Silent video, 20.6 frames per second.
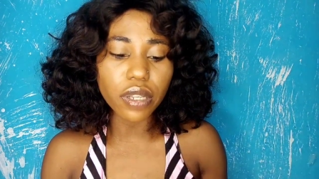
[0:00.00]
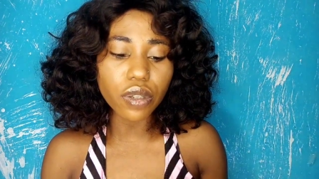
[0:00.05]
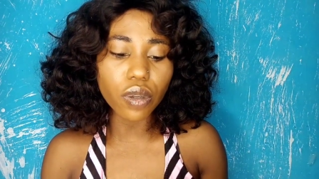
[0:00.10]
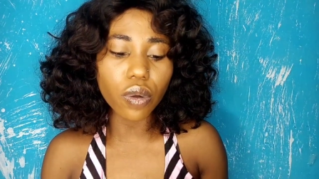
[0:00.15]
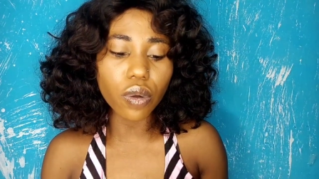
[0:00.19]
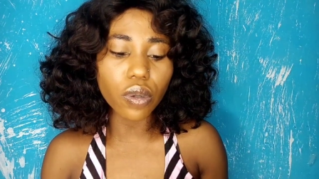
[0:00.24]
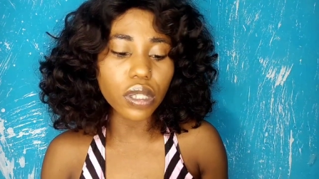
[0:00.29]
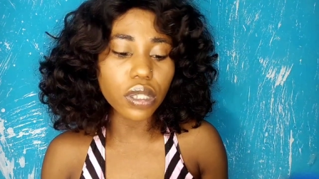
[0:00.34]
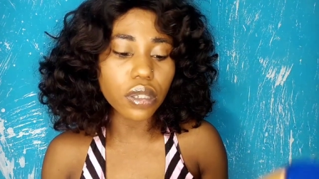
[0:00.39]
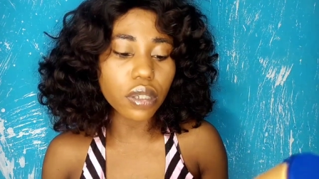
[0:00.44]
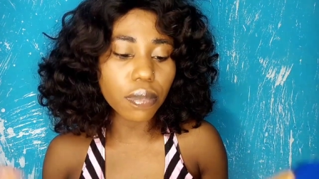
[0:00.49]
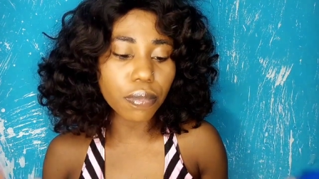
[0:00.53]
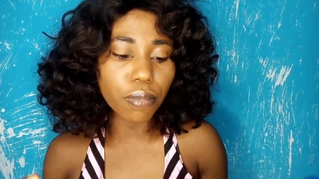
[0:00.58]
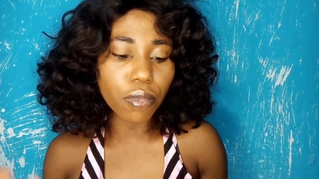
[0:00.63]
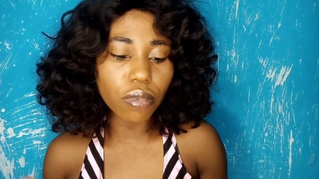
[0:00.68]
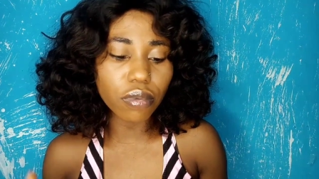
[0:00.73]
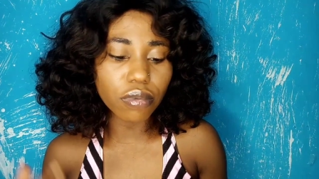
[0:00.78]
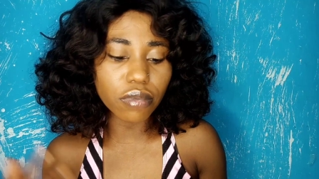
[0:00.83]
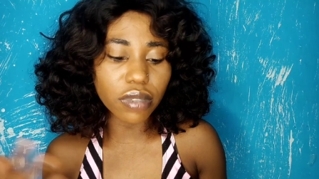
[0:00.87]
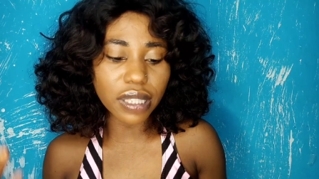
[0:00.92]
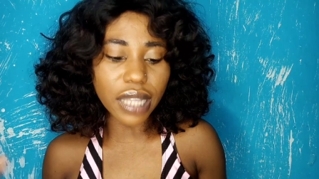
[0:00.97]
So the
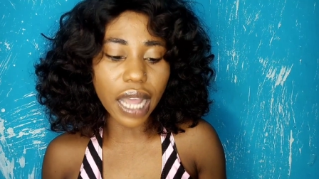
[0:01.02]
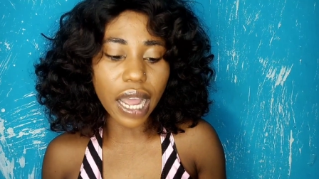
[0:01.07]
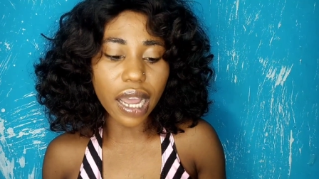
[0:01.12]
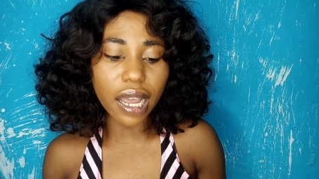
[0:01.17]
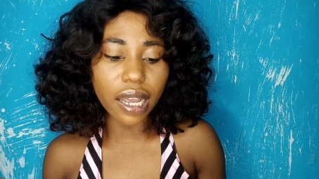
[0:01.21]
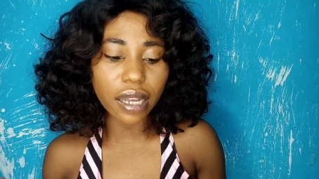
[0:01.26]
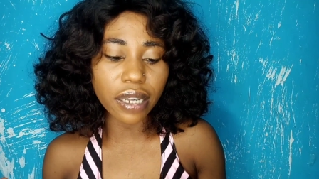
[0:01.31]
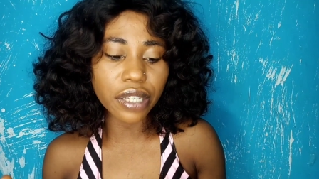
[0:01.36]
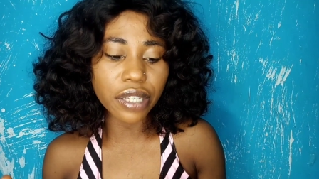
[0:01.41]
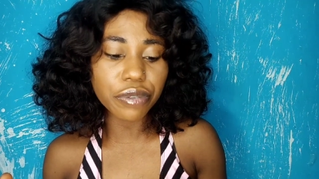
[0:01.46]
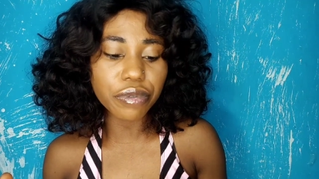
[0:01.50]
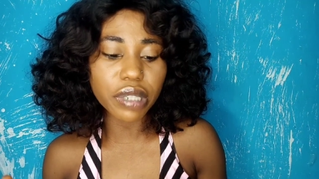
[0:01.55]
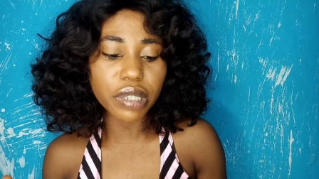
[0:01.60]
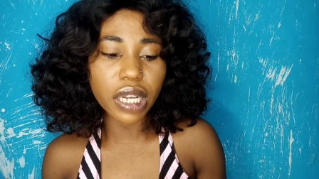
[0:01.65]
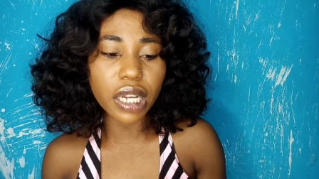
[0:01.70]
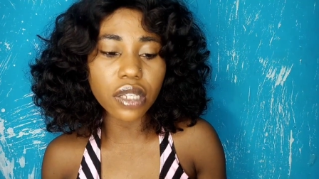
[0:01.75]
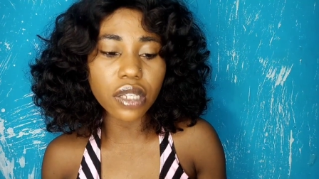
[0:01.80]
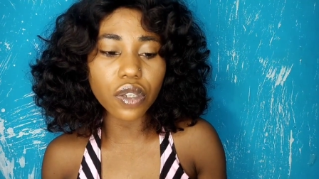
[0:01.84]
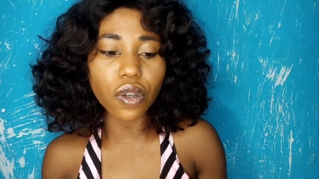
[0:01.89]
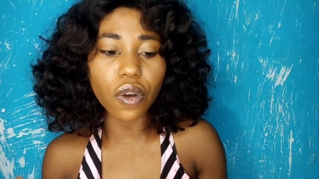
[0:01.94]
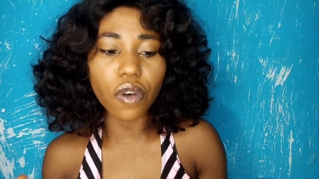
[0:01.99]
star
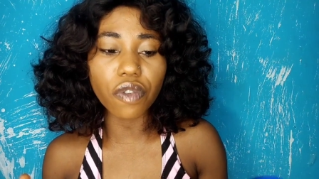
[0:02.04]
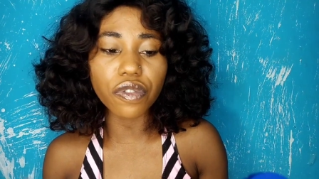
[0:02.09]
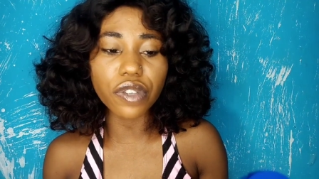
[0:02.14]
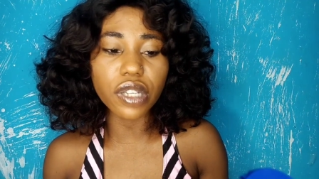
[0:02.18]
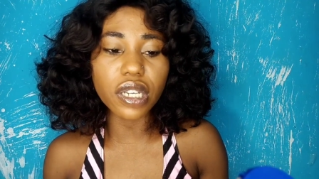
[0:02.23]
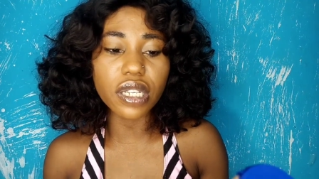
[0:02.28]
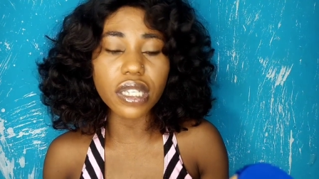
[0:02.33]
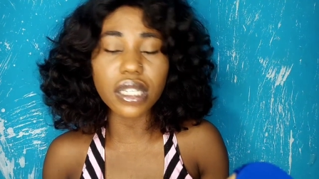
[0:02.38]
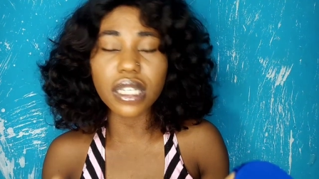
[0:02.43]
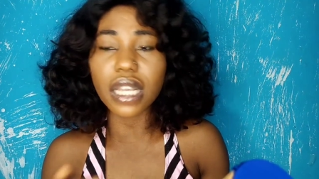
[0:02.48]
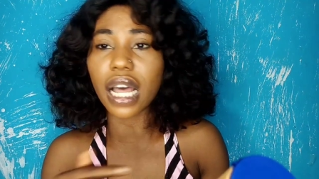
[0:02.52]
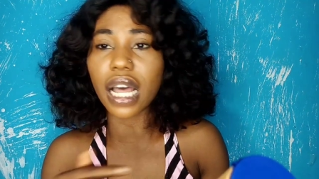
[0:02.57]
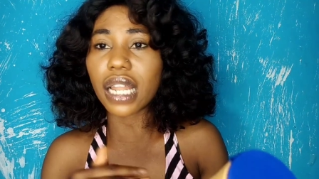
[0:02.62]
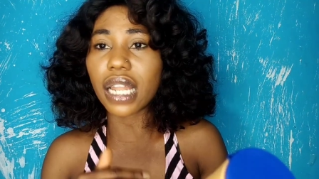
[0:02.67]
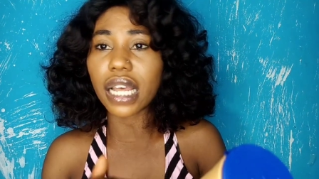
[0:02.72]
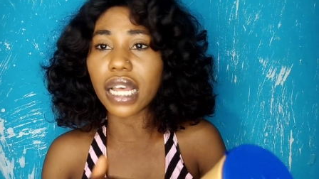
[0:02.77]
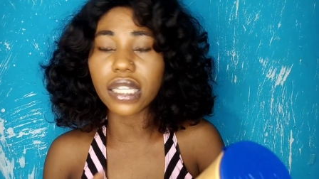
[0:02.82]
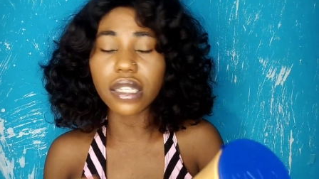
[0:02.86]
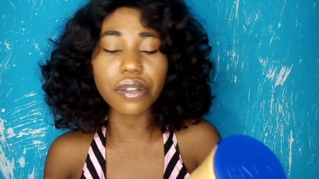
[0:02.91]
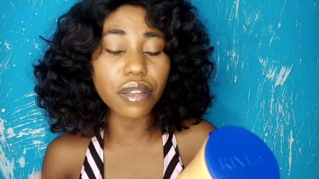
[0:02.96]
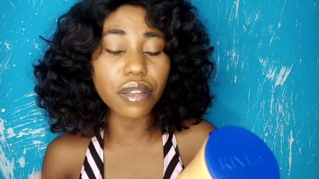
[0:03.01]
ingredients of this are
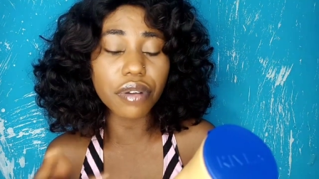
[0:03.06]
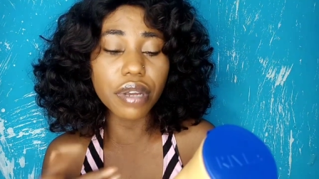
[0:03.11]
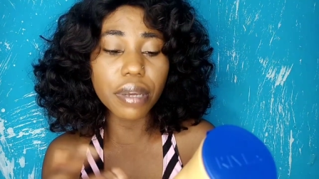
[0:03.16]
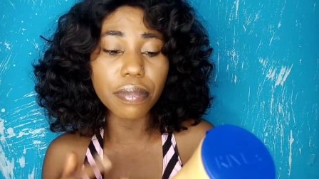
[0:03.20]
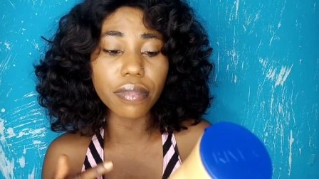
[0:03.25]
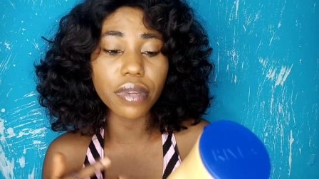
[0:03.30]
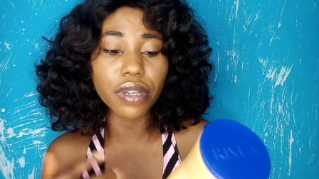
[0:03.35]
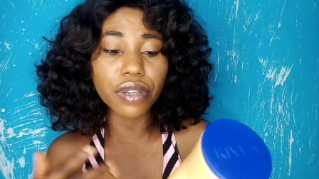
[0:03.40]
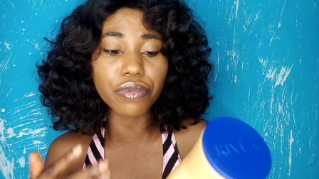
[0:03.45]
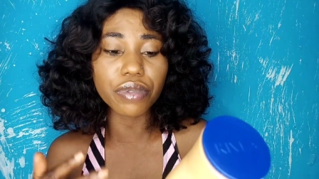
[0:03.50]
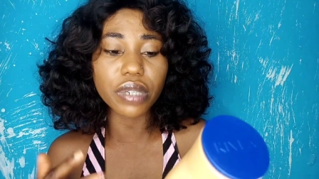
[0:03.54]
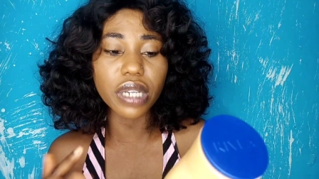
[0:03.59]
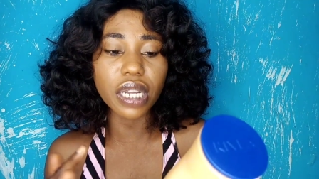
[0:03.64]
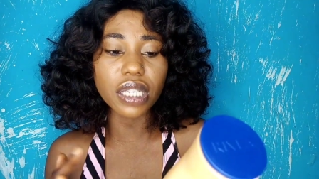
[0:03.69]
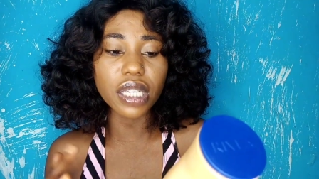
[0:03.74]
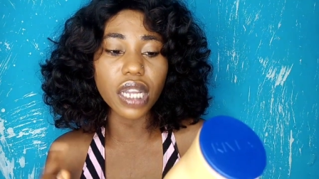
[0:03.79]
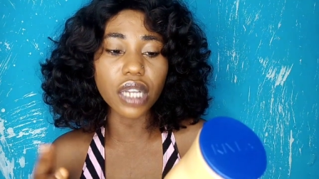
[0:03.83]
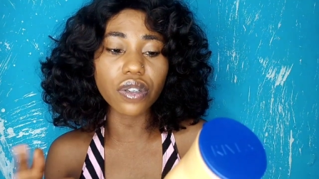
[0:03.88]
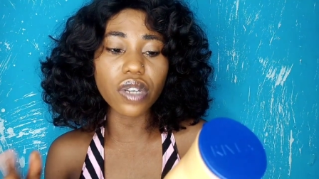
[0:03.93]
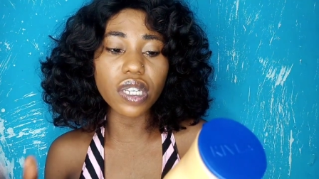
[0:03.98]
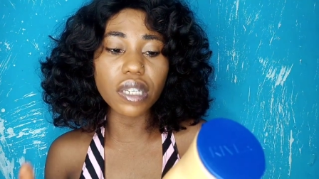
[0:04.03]
like the three ingredients
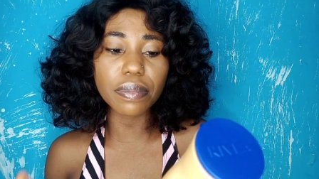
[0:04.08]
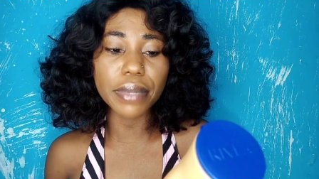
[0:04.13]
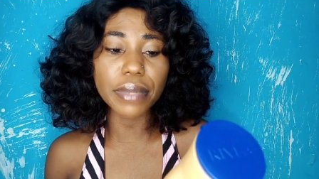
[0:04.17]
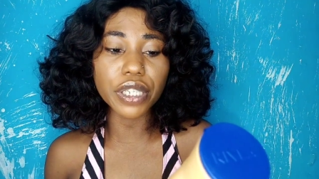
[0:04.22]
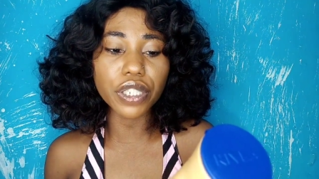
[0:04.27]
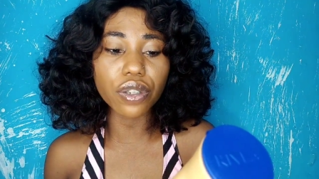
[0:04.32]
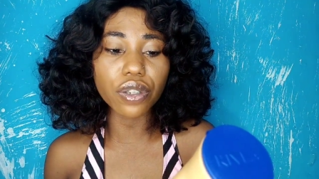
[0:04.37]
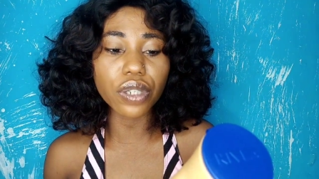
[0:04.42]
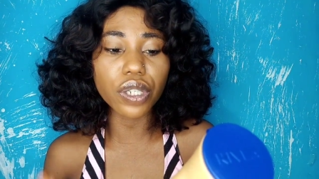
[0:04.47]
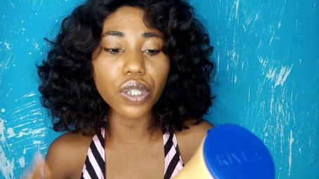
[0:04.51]
I just mentioned.